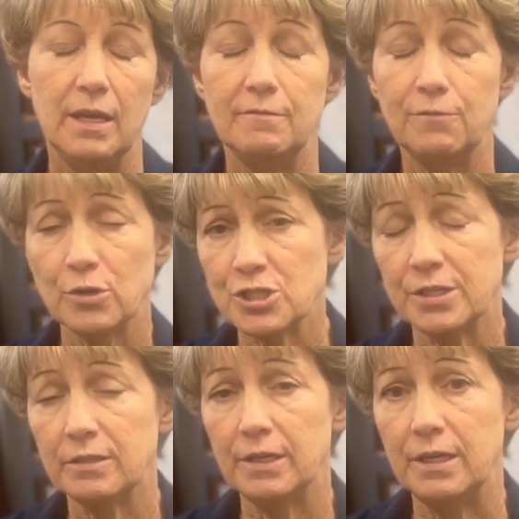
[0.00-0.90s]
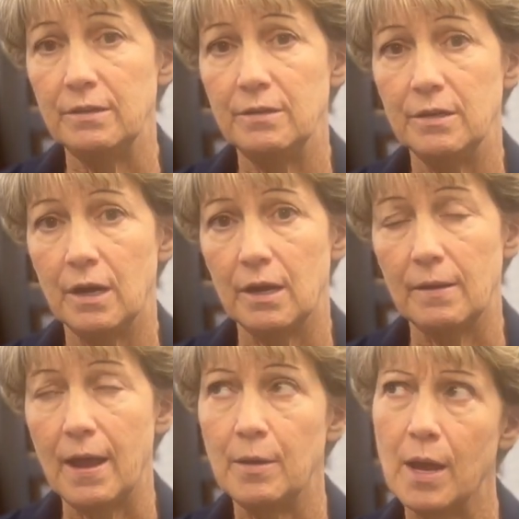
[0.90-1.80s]
And fortunately,
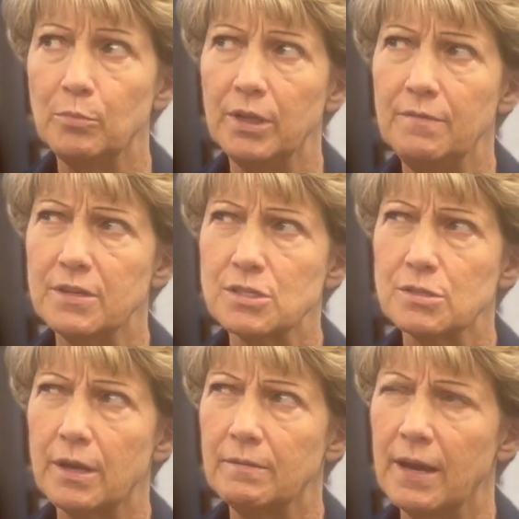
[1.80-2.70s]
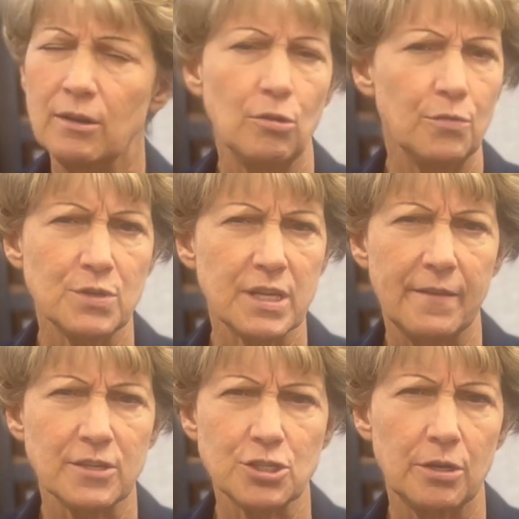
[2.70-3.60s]
uh, I, I, believe this, I, I don't know if it was
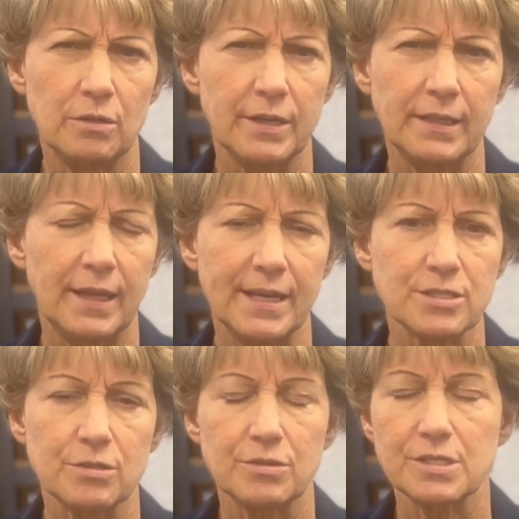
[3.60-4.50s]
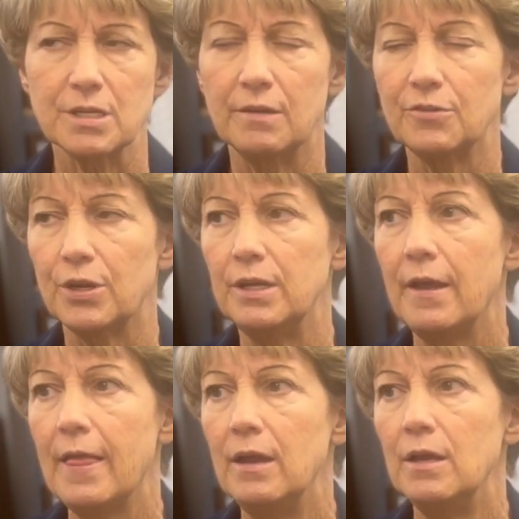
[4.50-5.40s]
on the shuttle Atlantis or Discovery
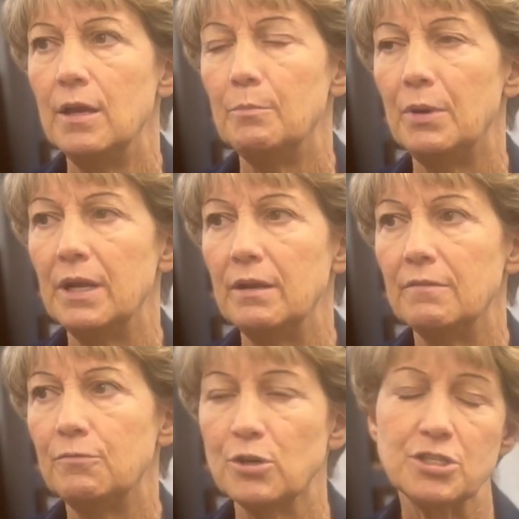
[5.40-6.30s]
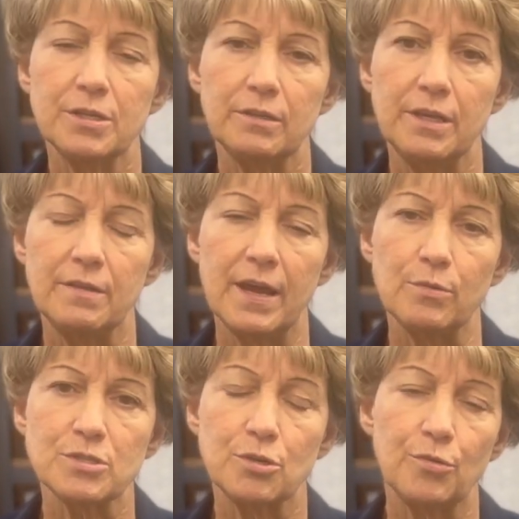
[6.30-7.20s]
but uh, fortunately,
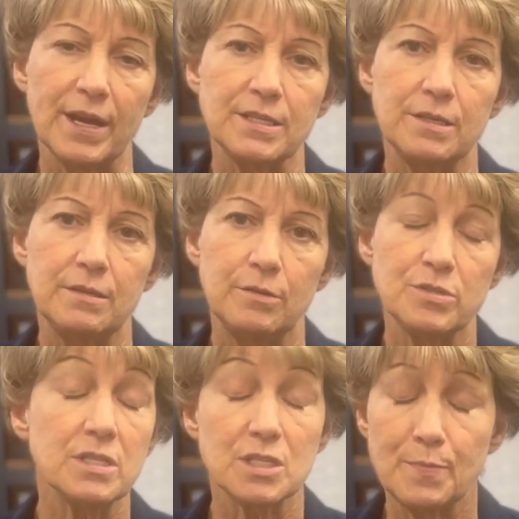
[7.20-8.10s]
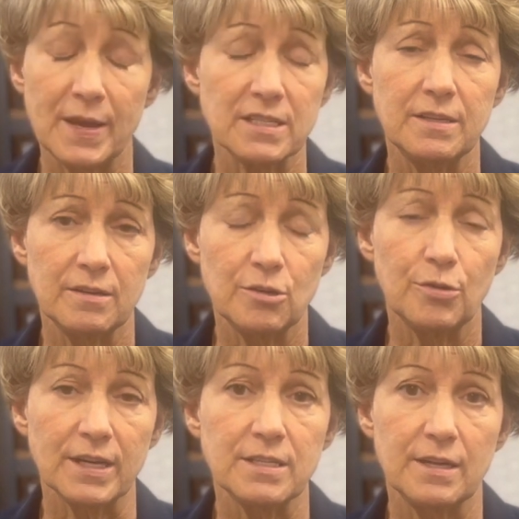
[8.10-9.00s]
that was corrected. It was inspected and
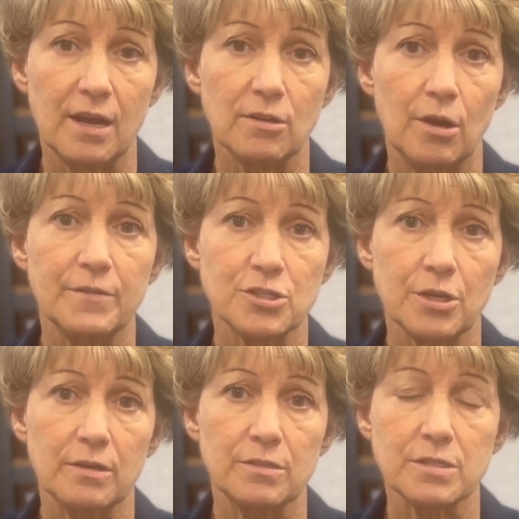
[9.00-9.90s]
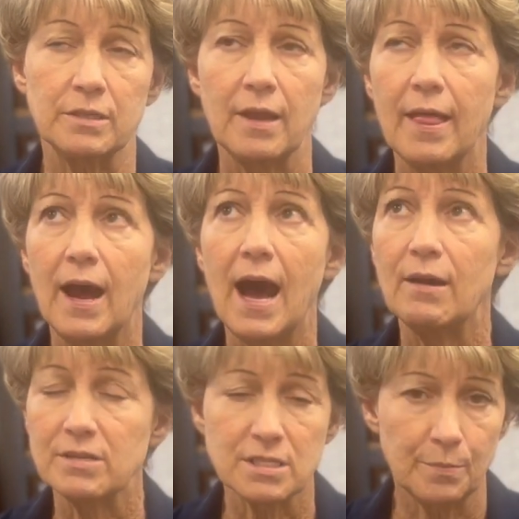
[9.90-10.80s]
corrected on all the shuttles. And
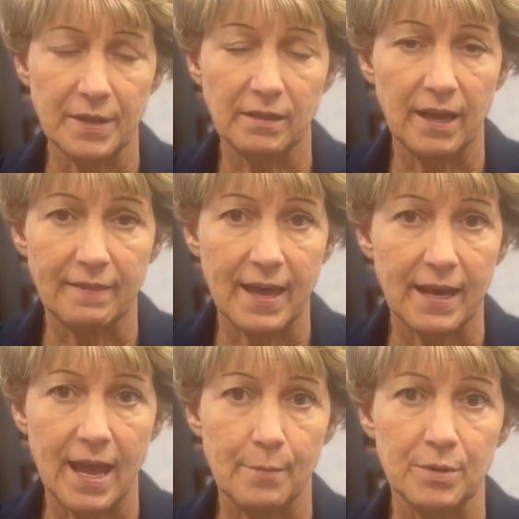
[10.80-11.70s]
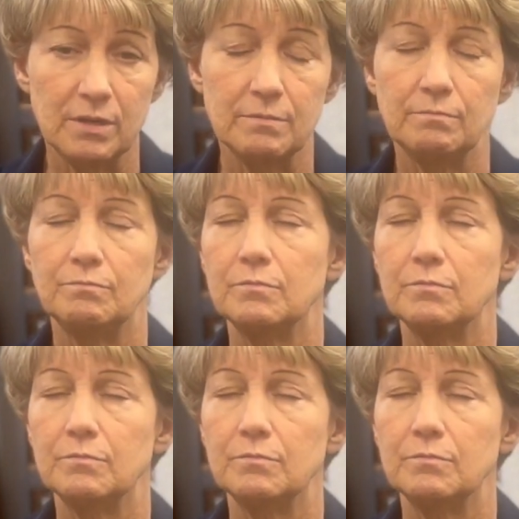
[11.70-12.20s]
how does something like that happen?